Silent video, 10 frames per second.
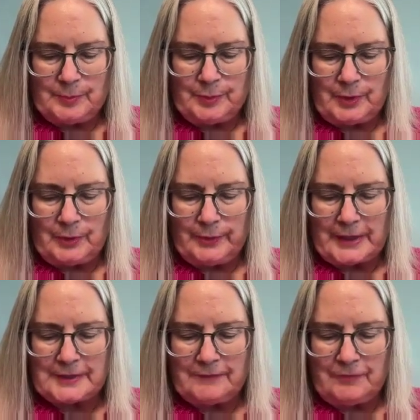The
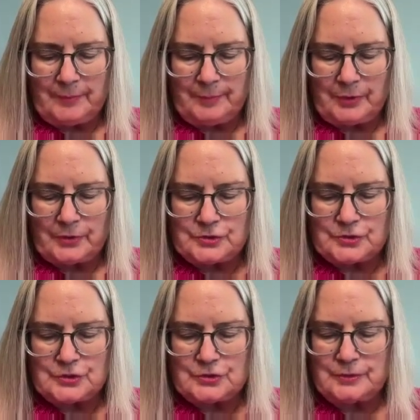proactive
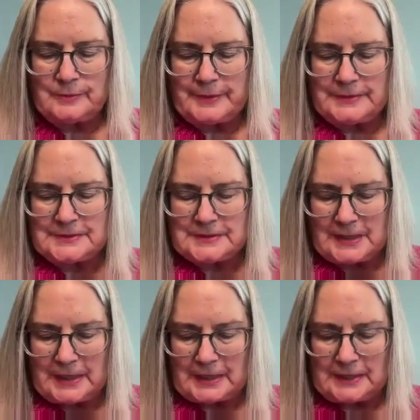approach to a
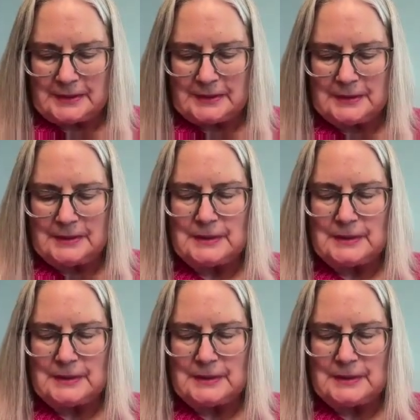mistake